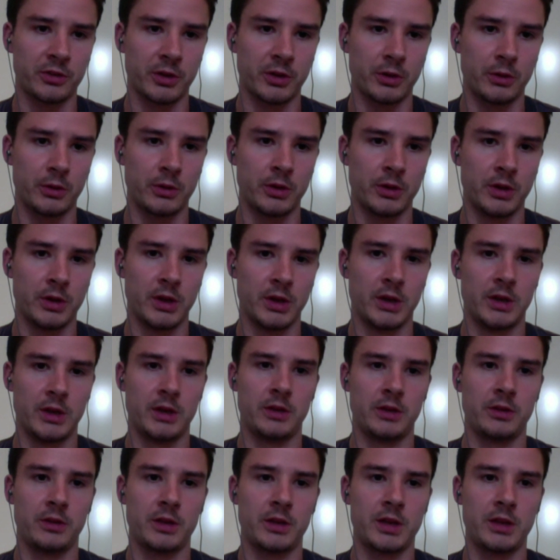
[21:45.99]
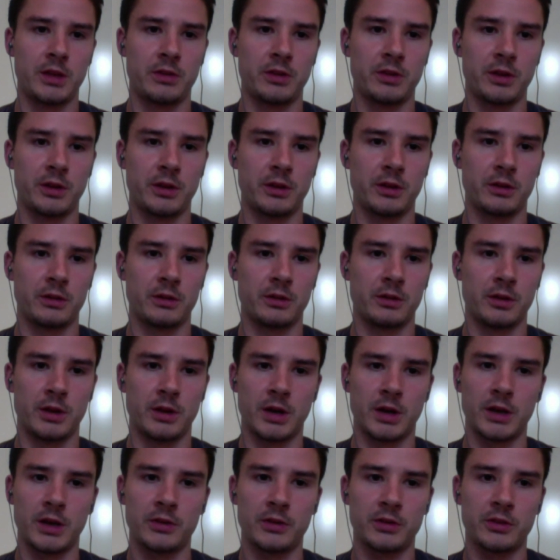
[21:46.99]
So the key thing
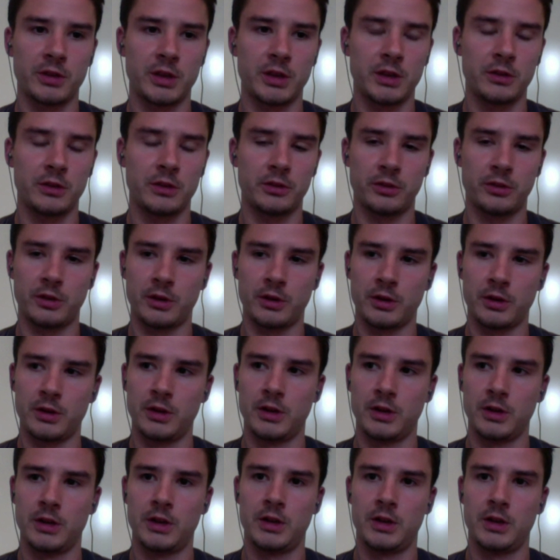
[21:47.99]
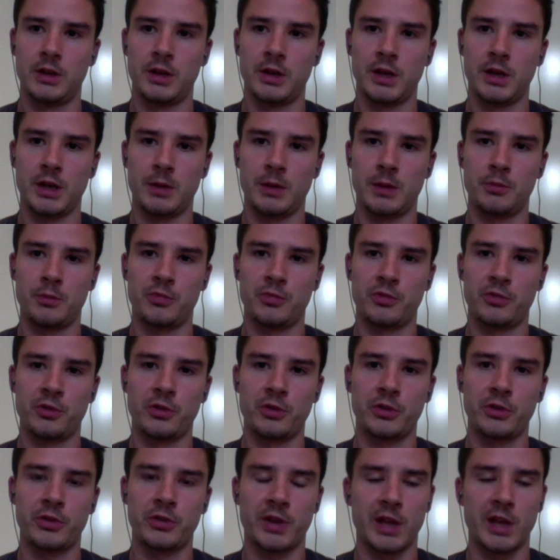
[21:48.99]
I see is that um,
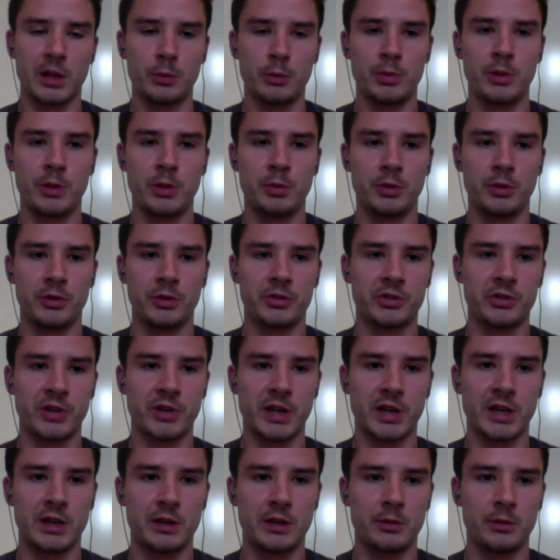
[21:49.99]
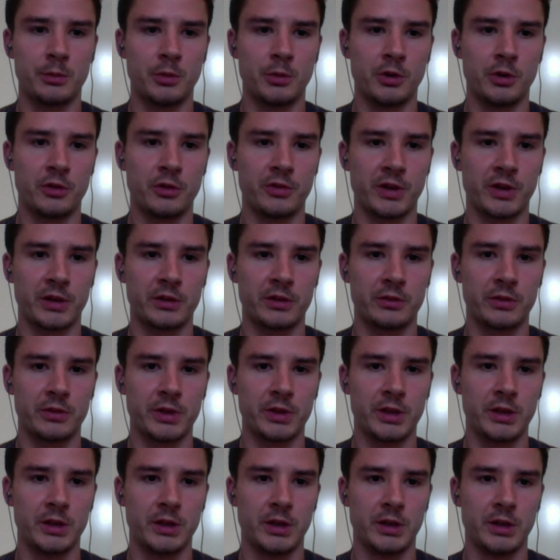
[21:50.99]
for us to help people share more
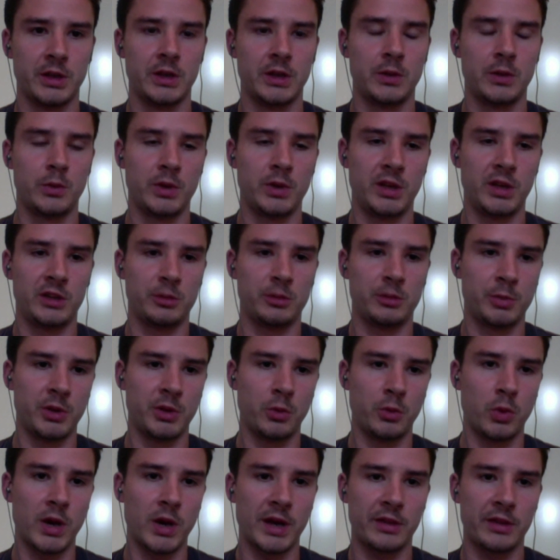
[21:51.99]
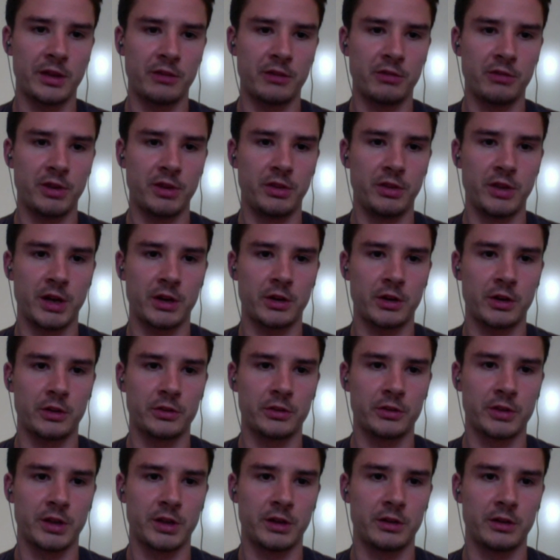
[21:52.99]
effectively, we need to be where they read that
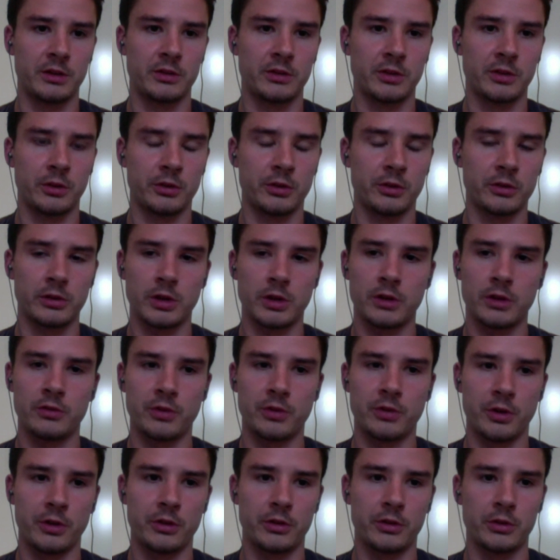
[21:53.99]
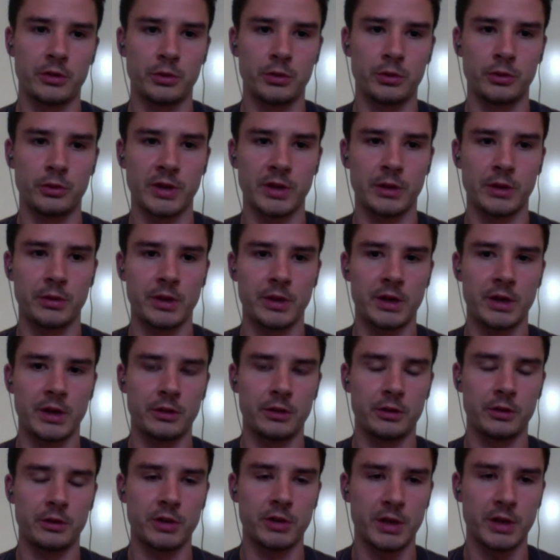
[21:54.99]
content. So there's a lot of other tools out there
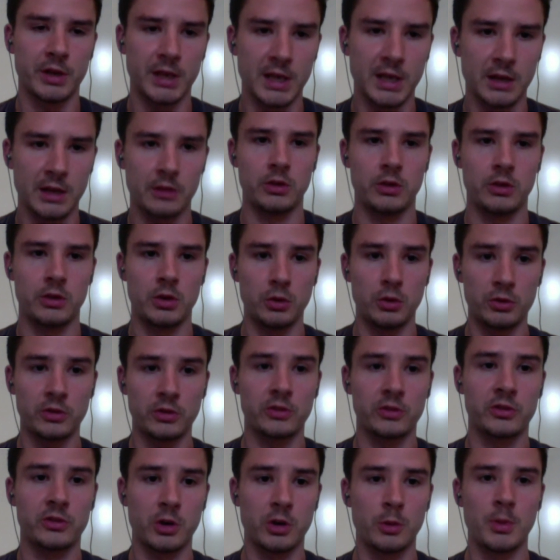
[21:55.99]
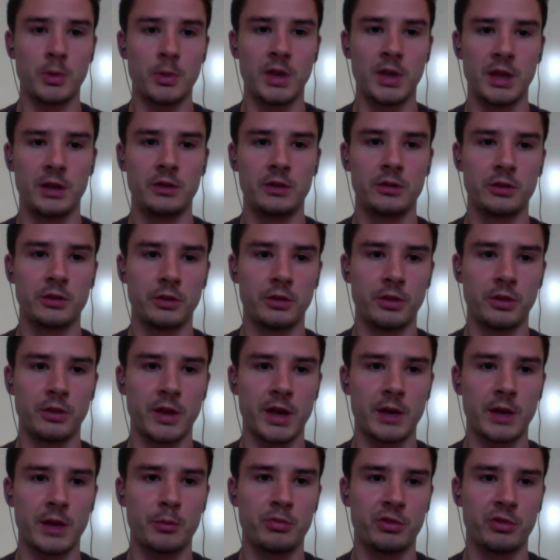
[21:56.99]
that try and get the users to come into
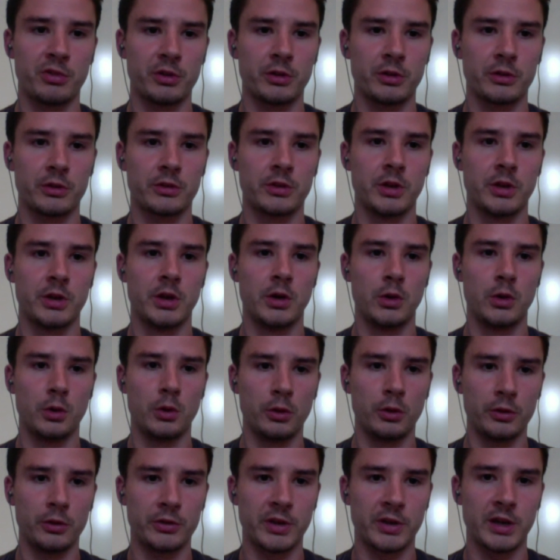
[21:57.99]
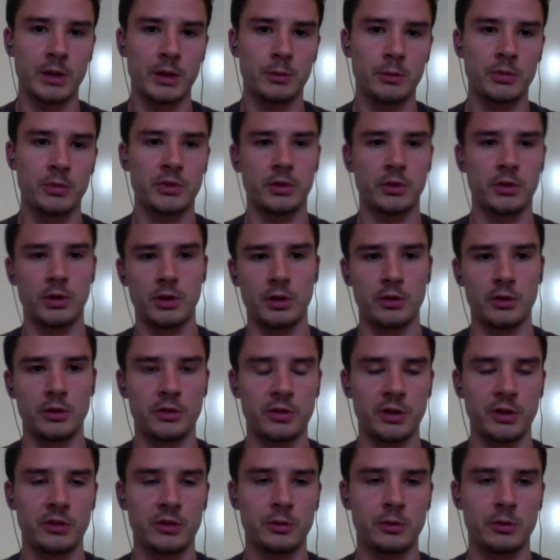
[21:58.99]
their products all the time. So you know, you
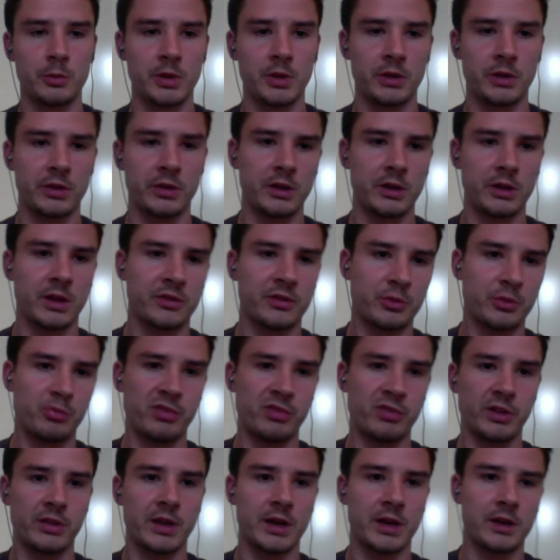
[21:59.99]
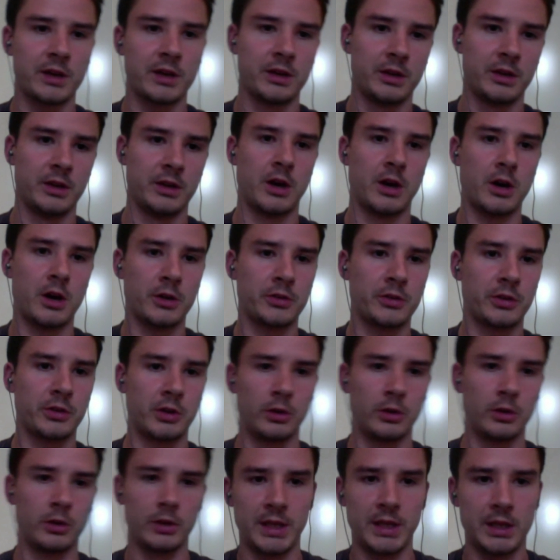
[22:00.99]
see something and then you have to bring that
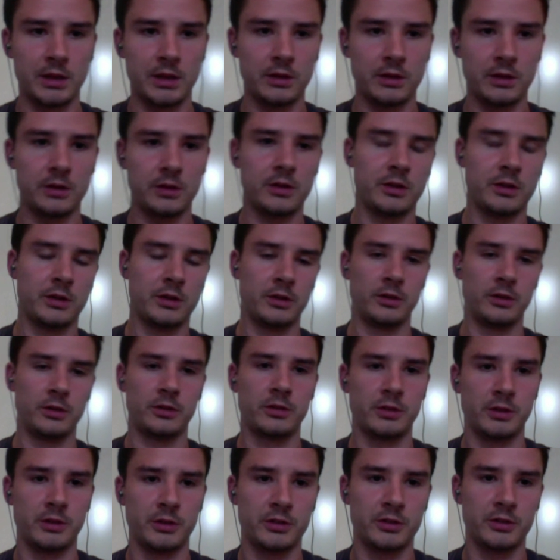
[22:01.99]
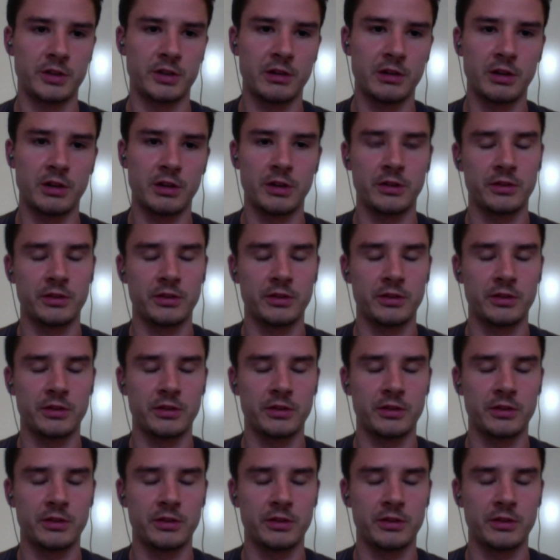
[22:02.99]
article in and, and share it.